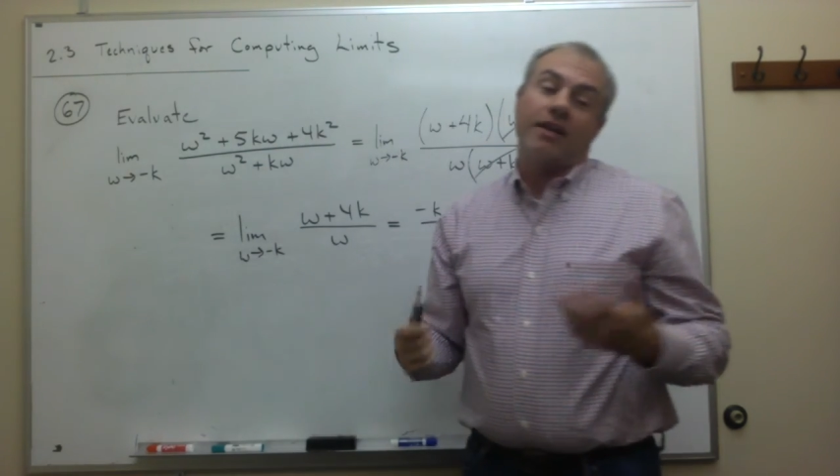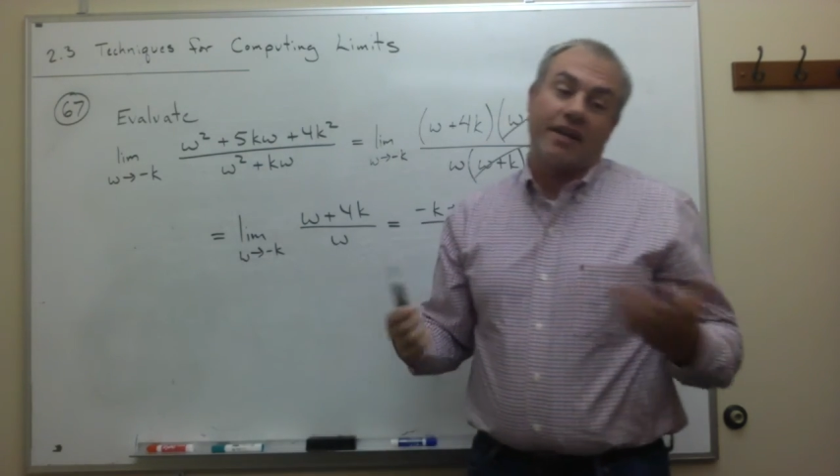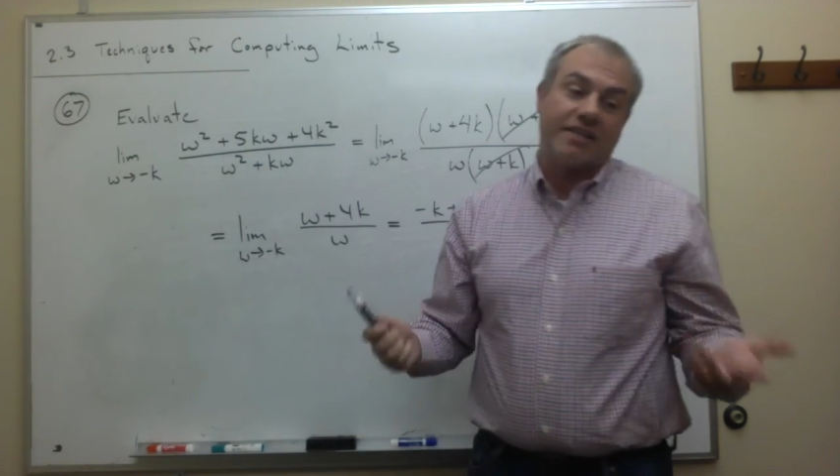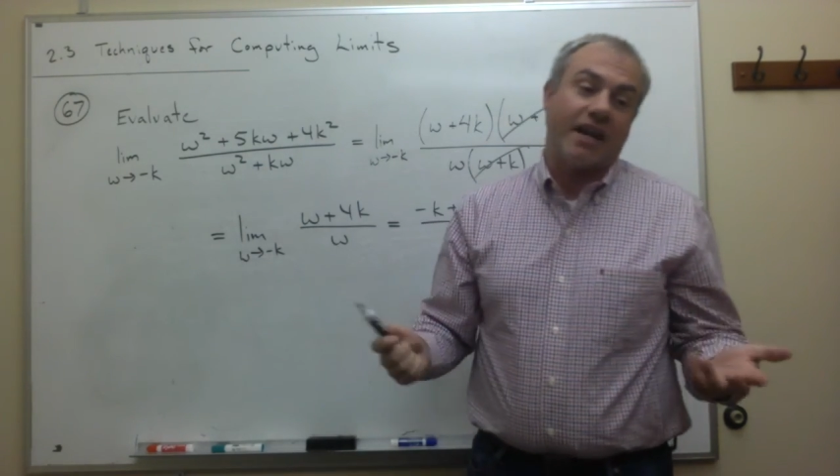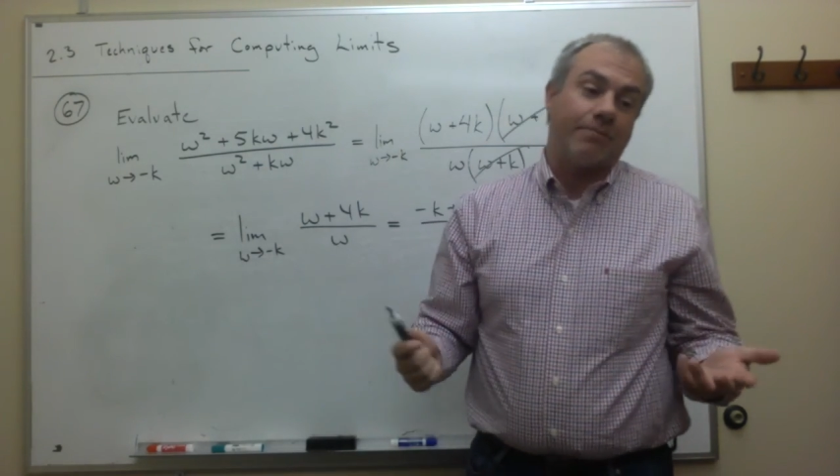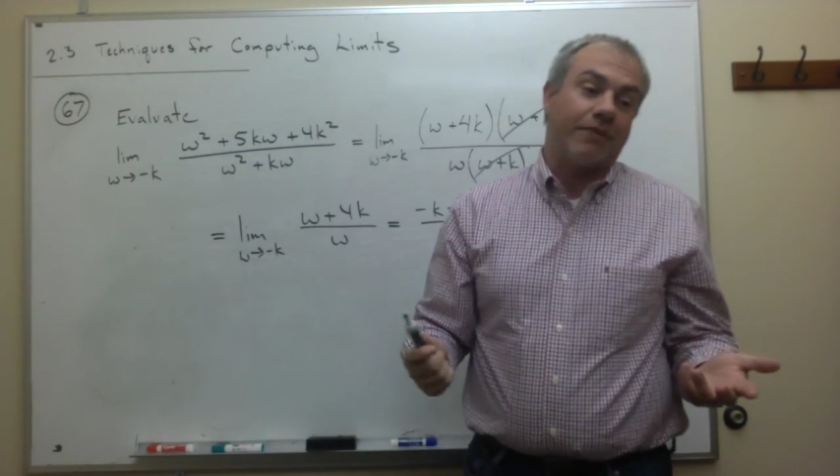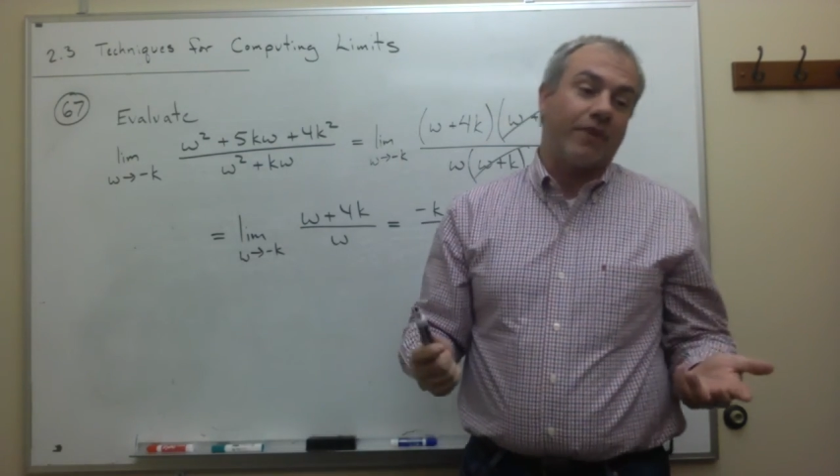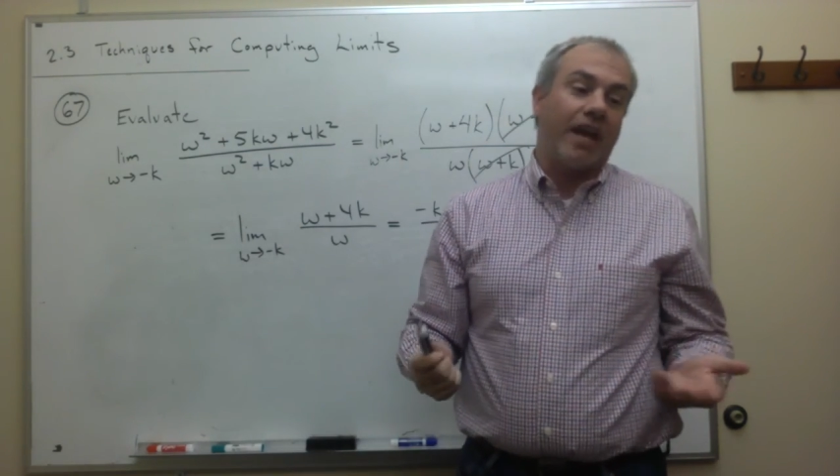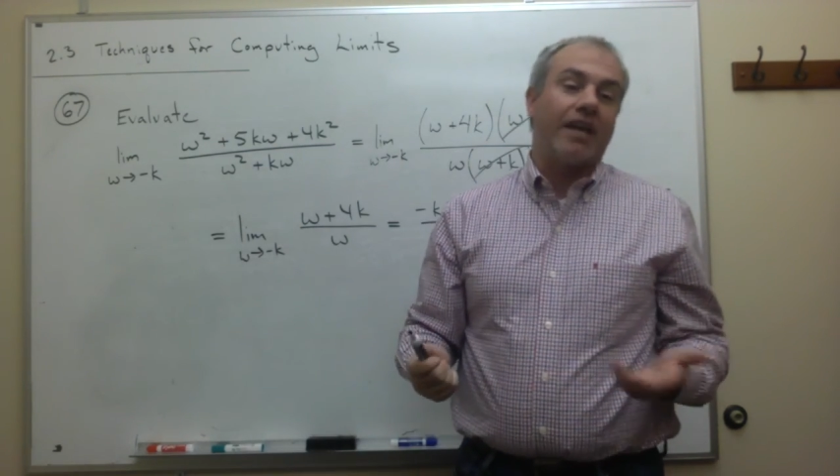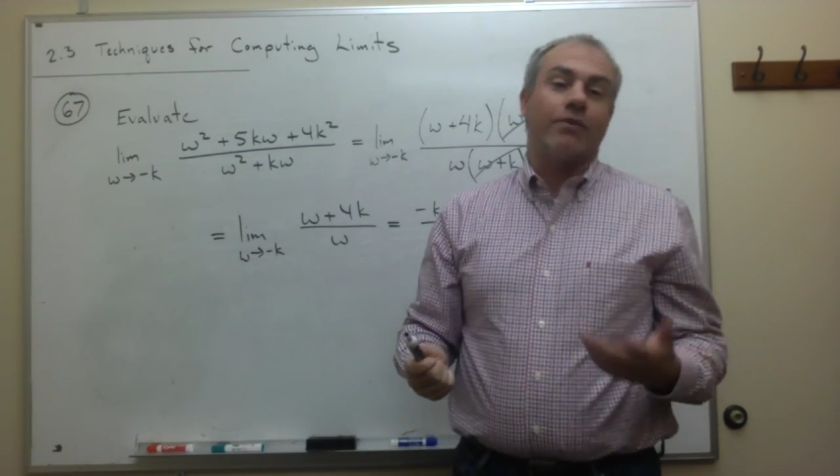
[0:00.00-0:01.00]
except if
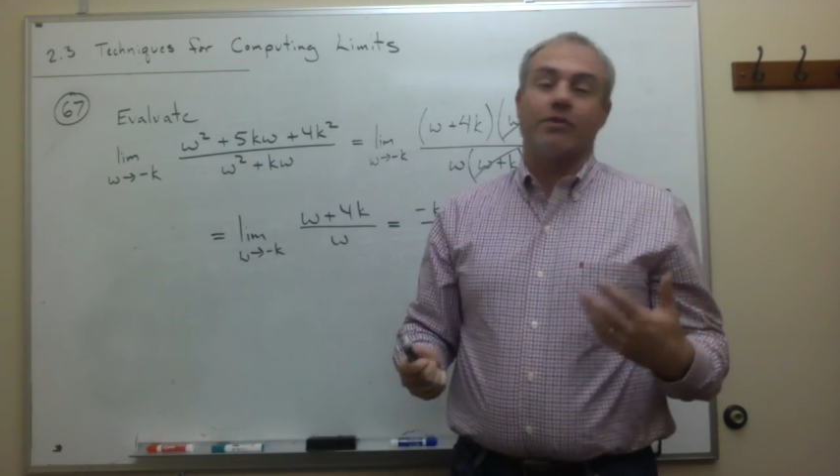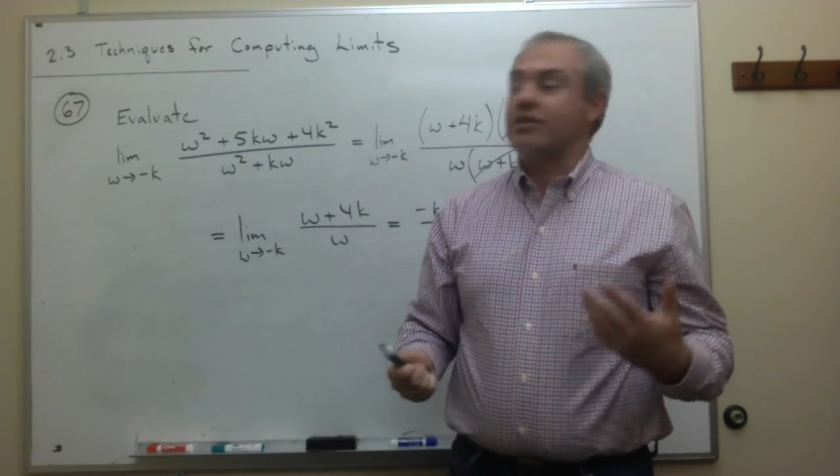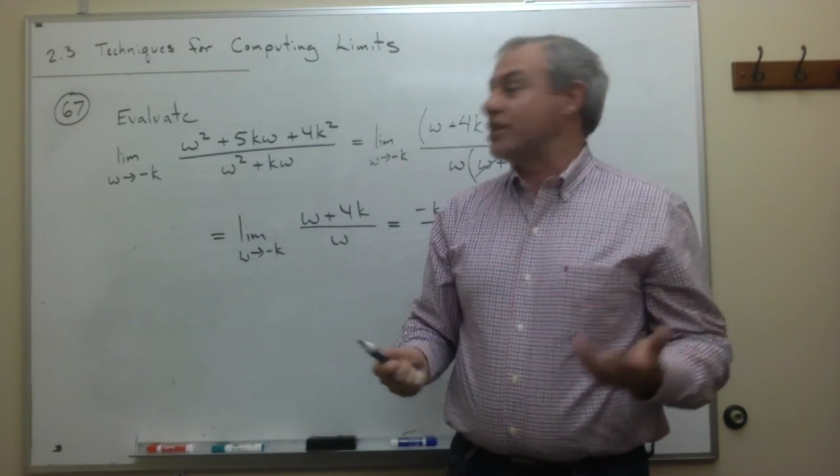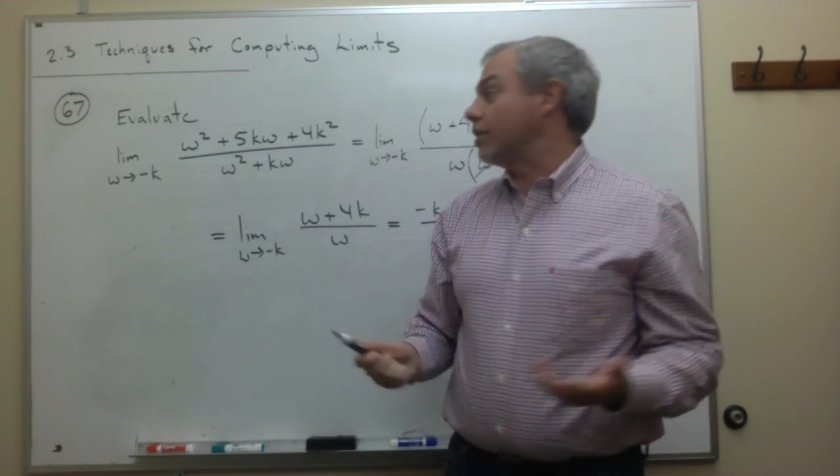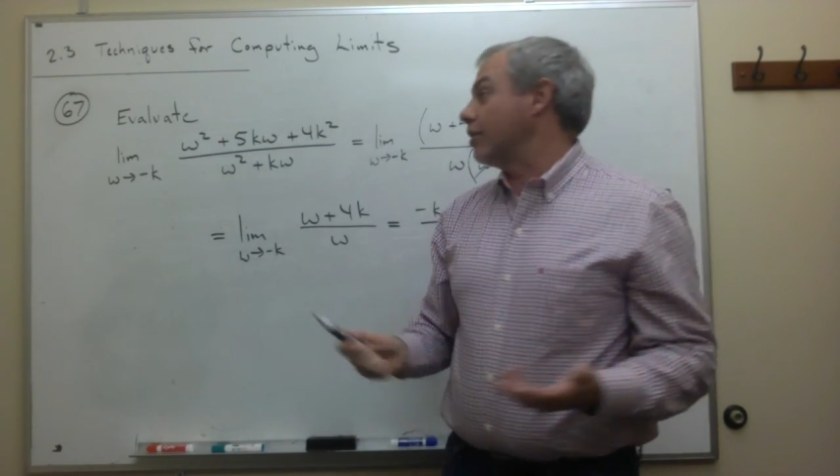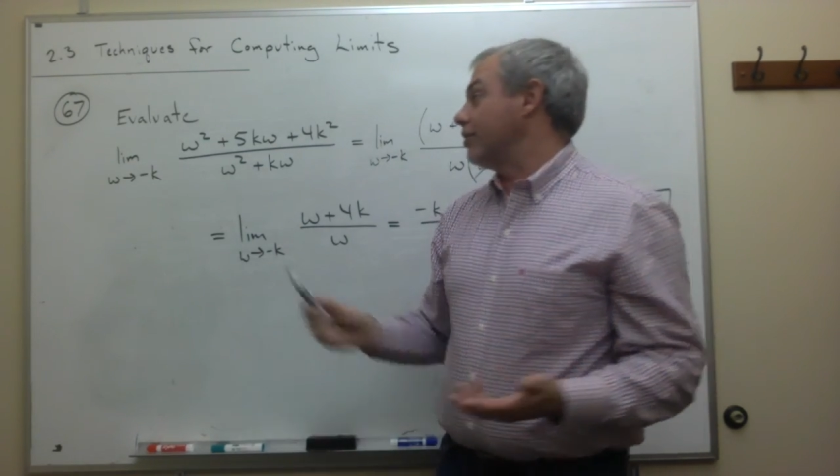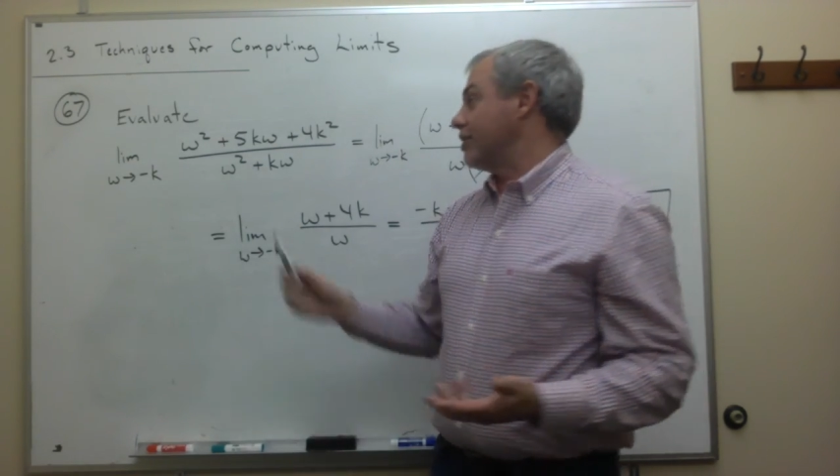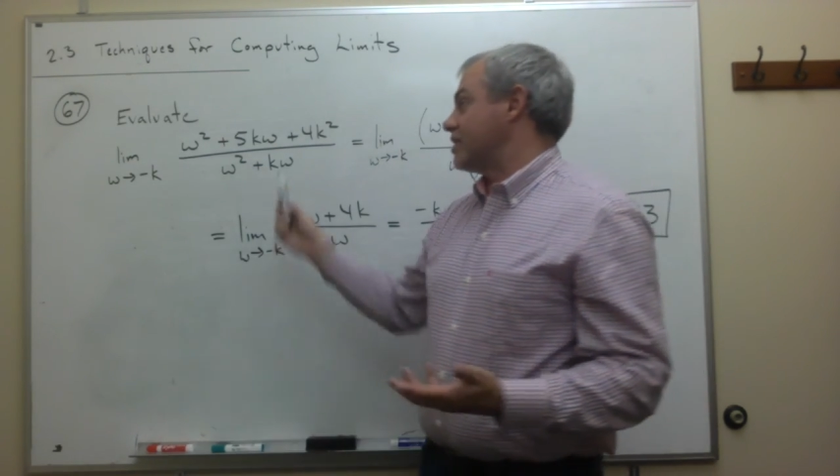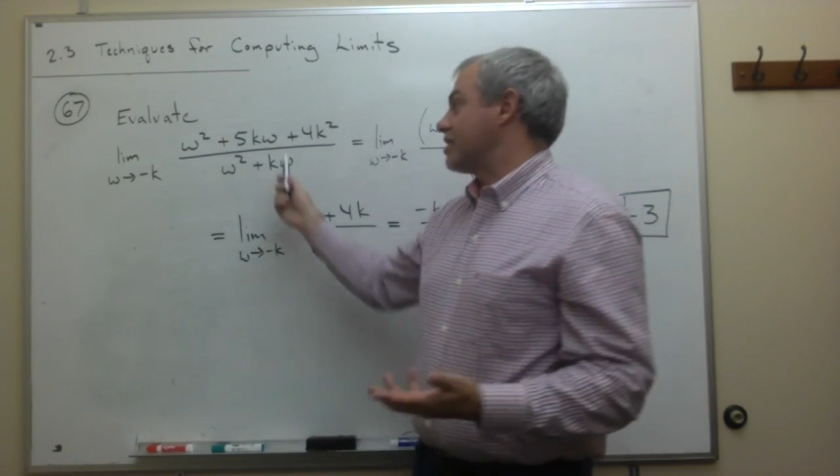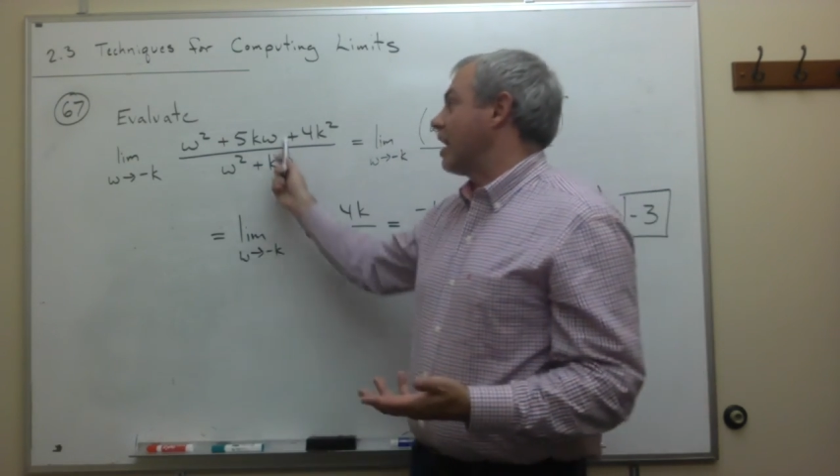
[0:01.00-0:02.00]
K equals 0,
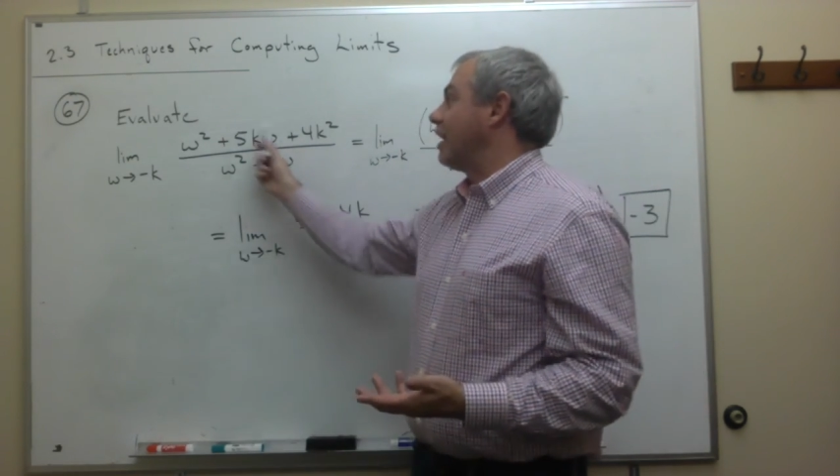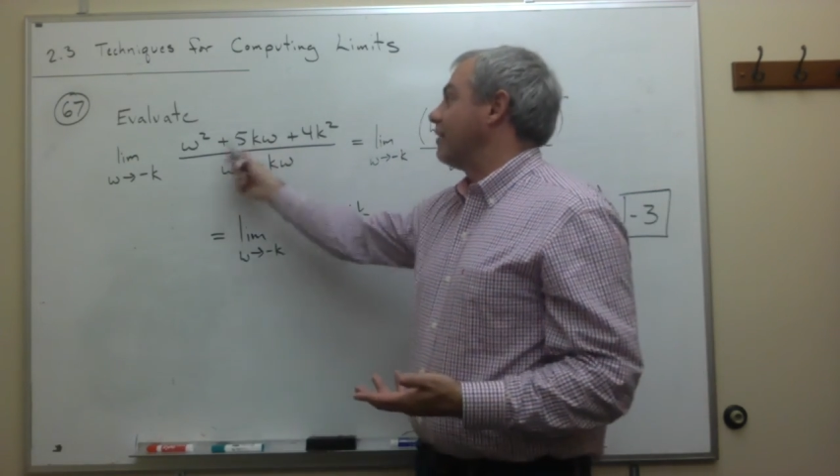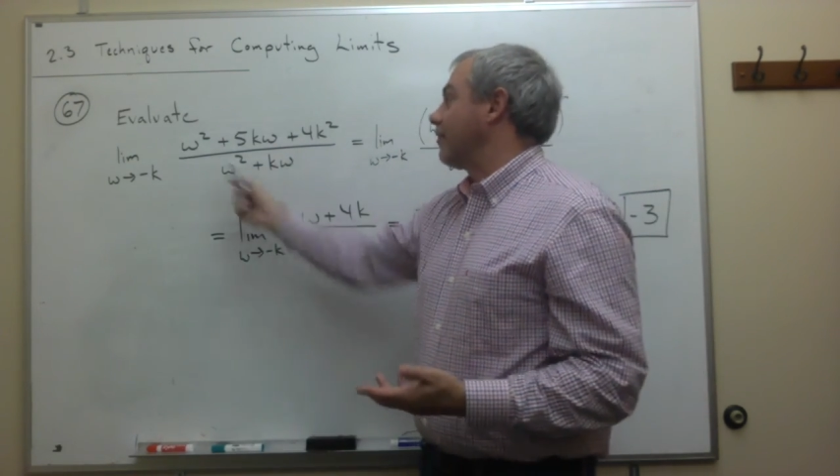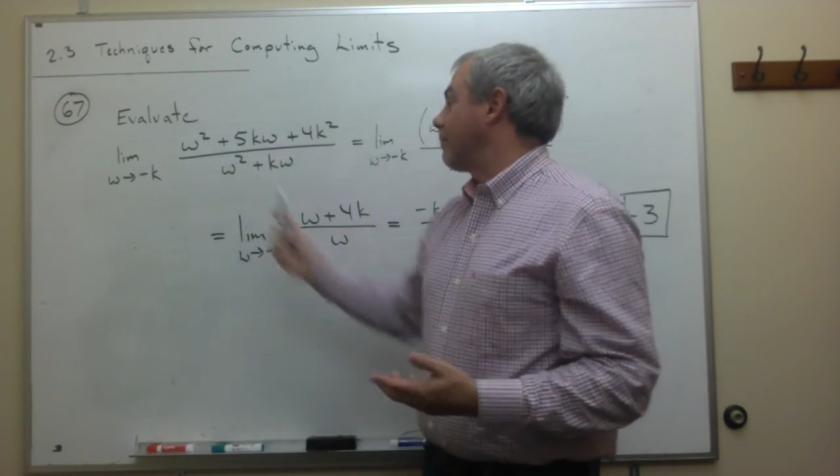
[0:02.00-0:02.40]
this is kind of a